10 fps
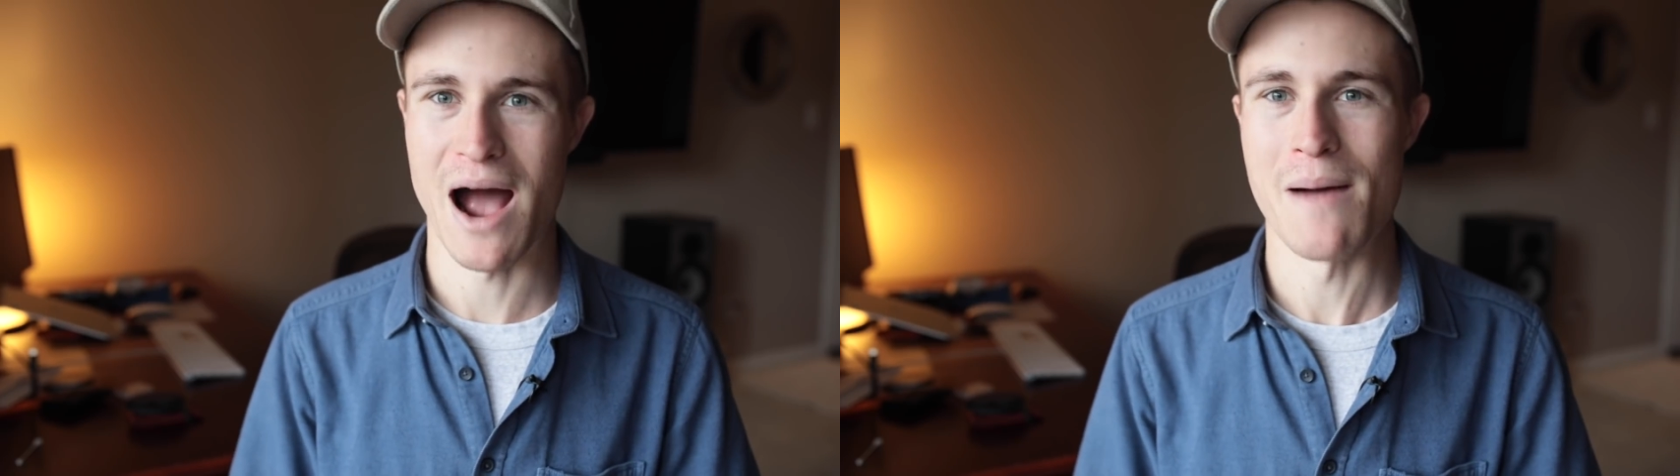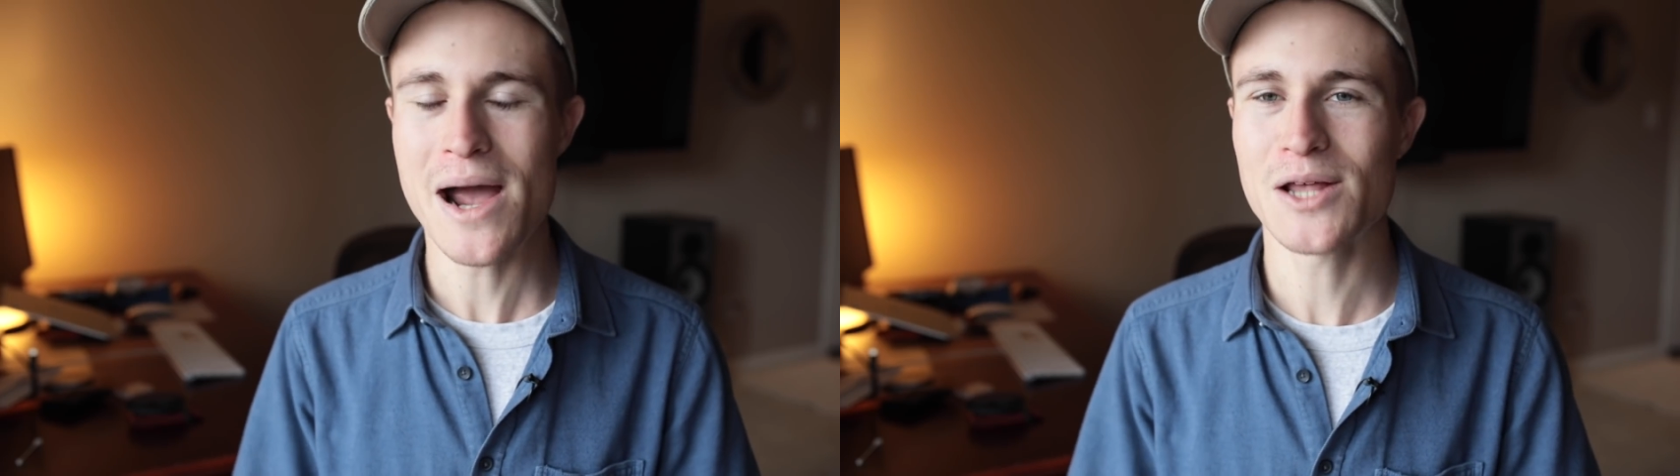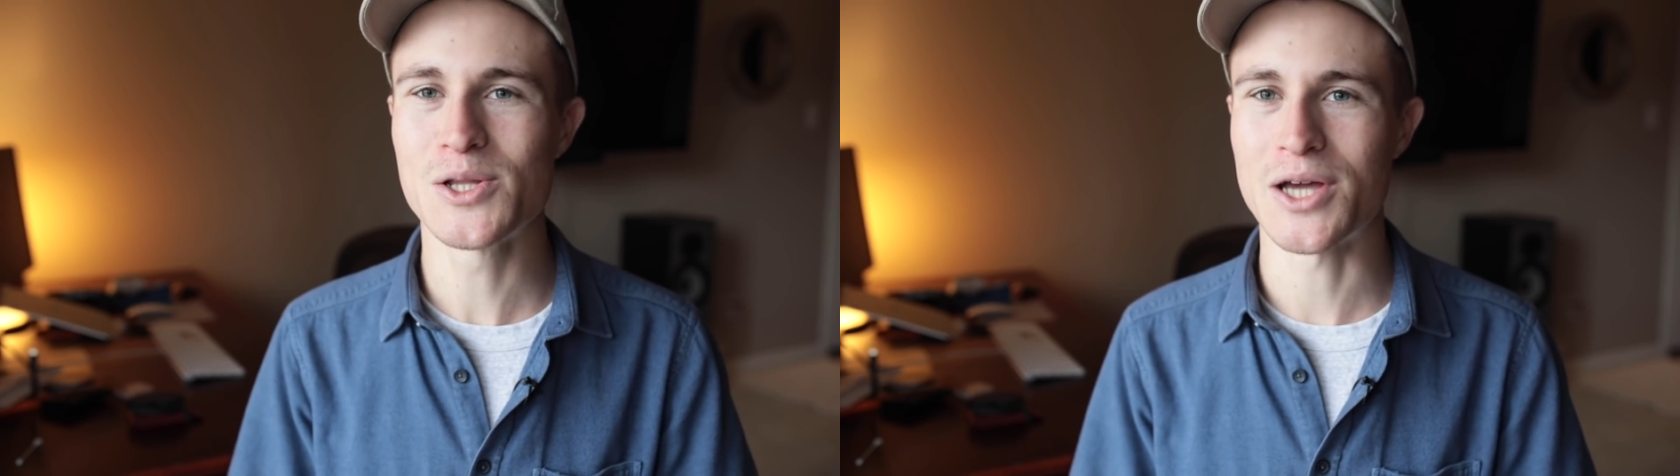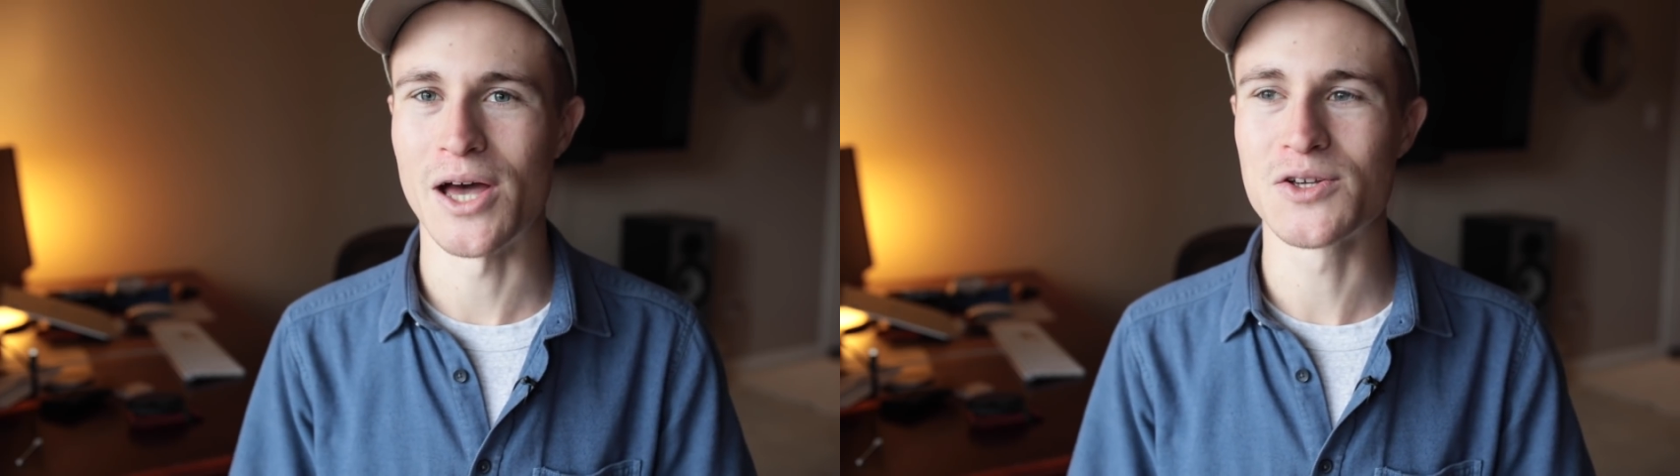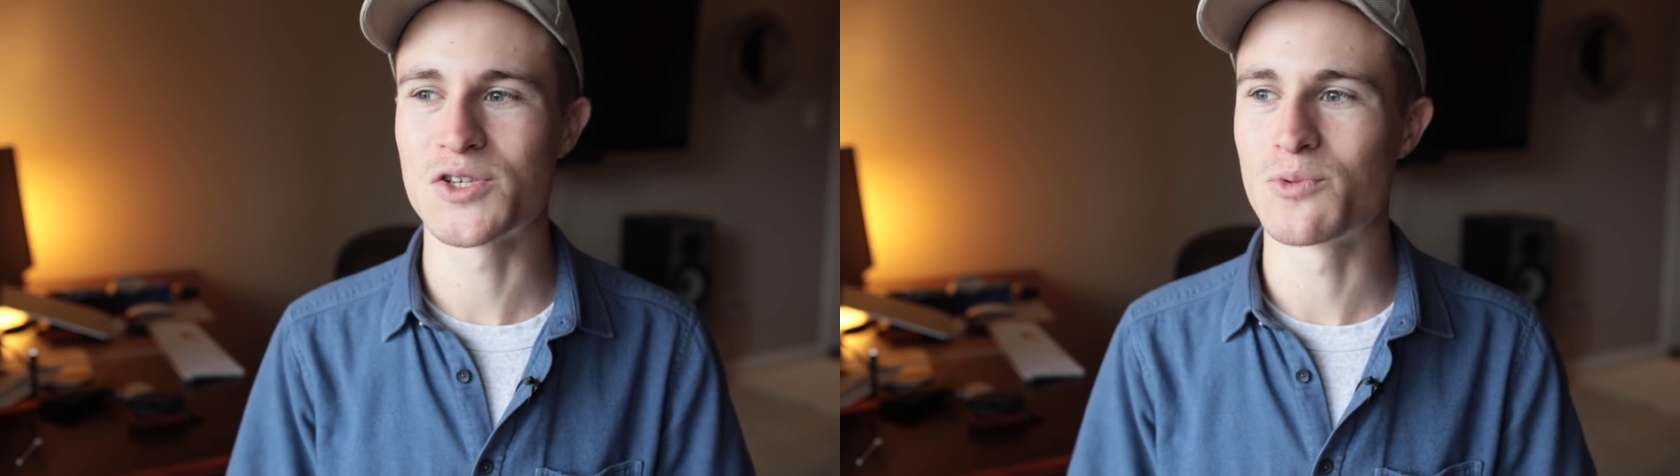I might look
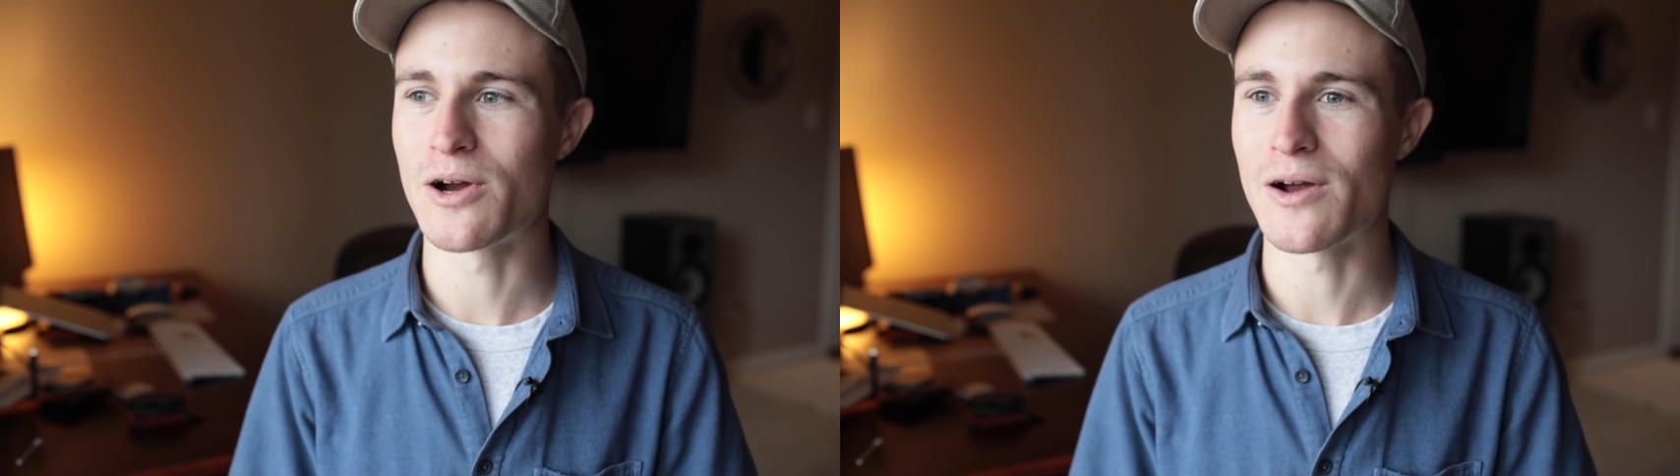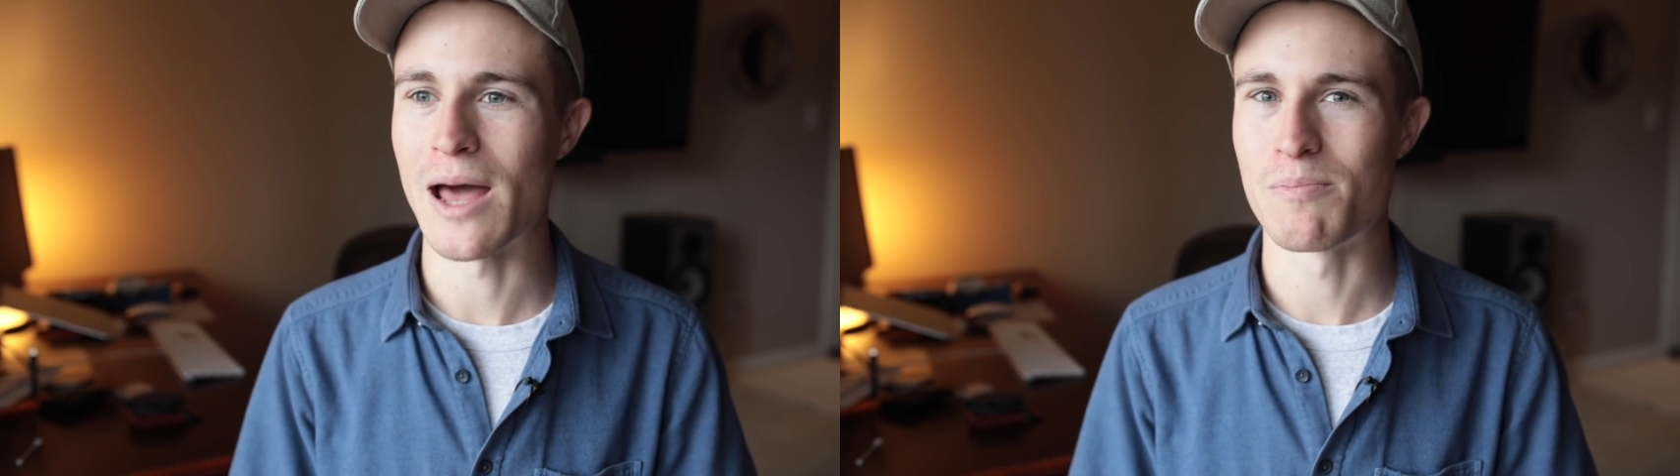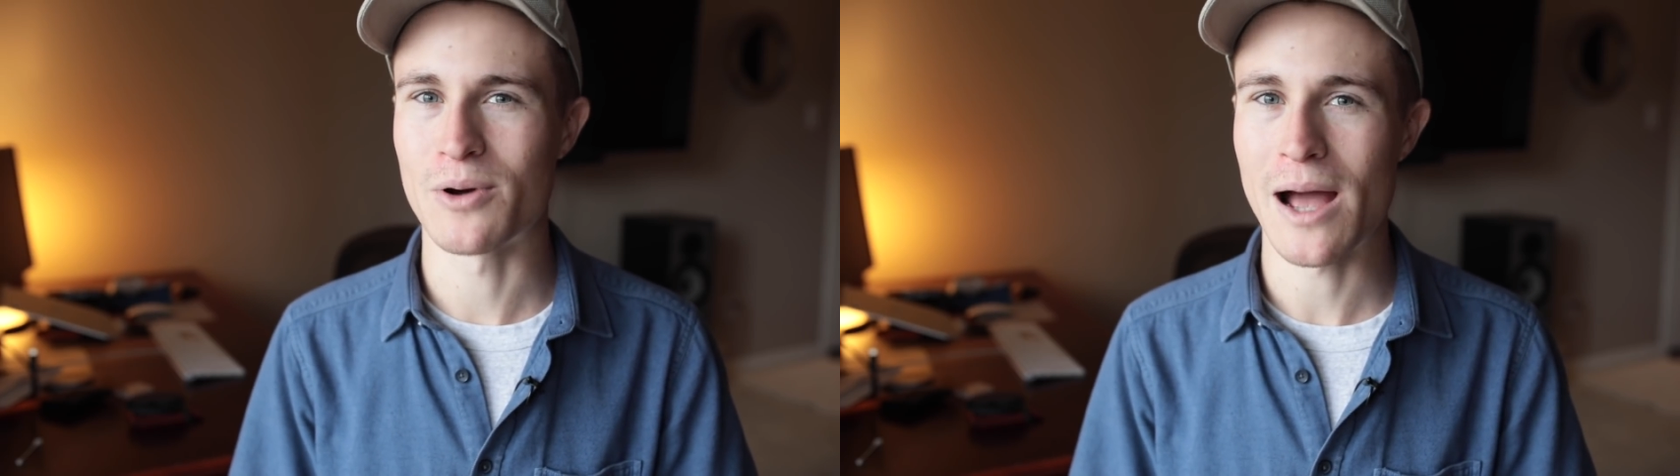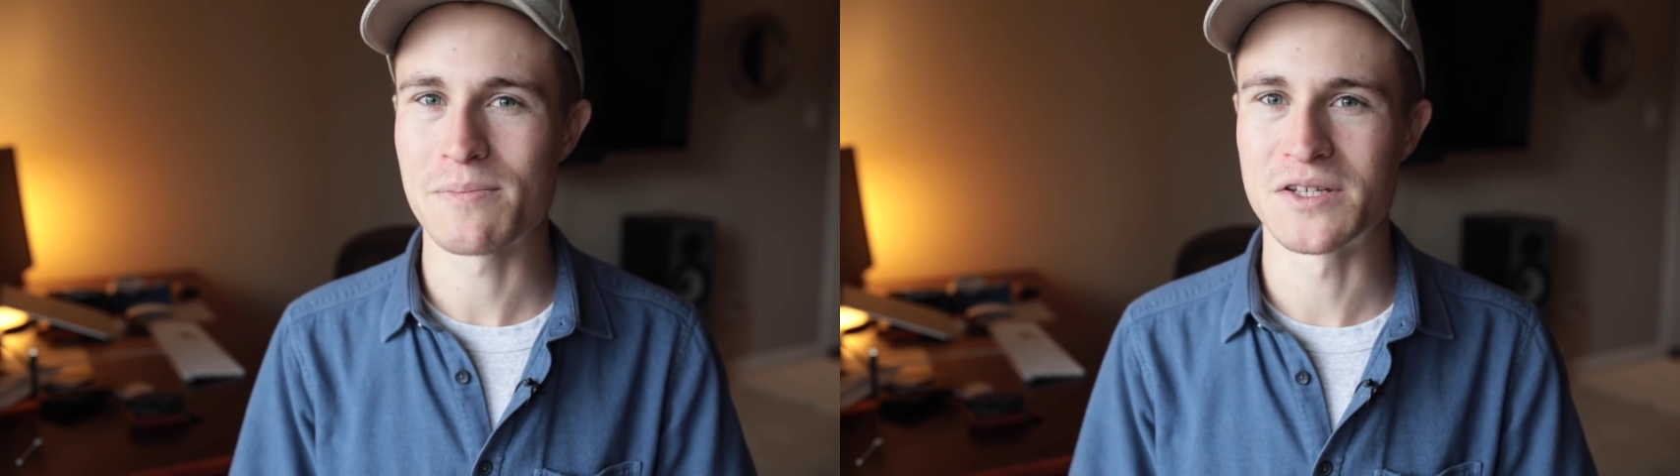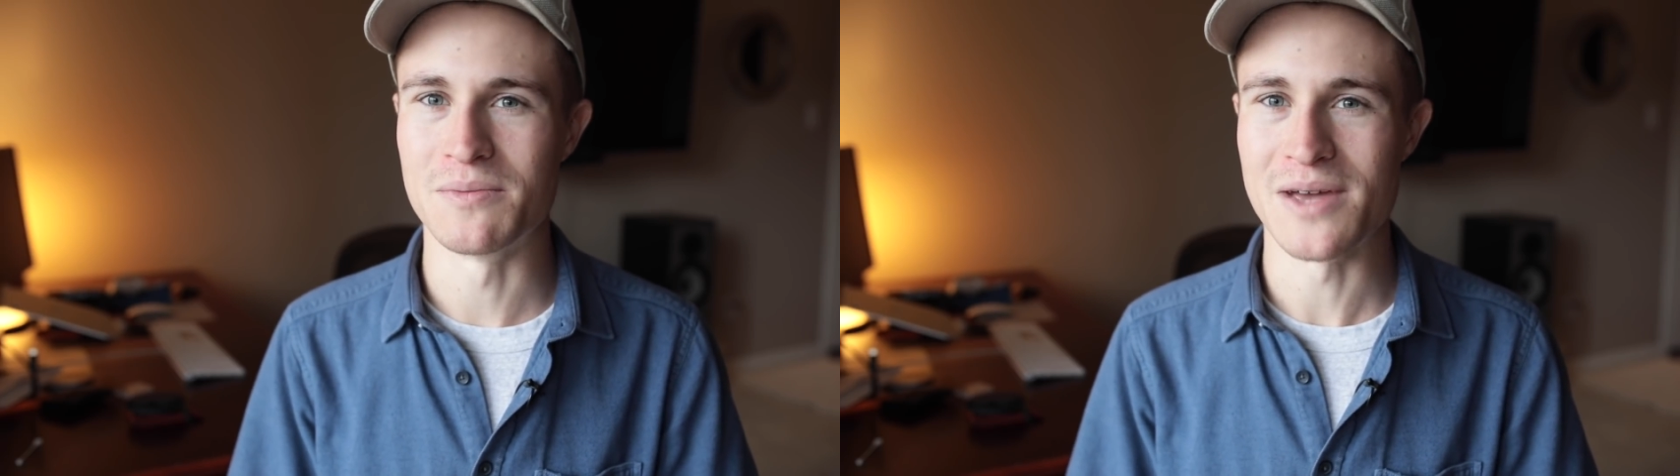elsewhere at
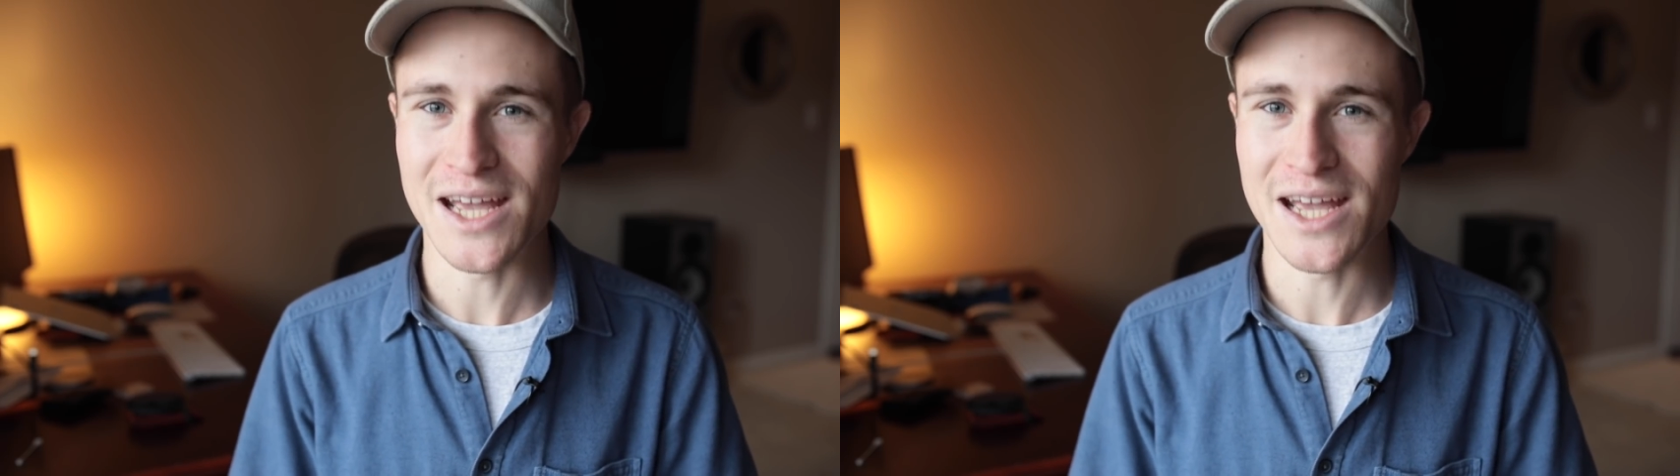perhaps some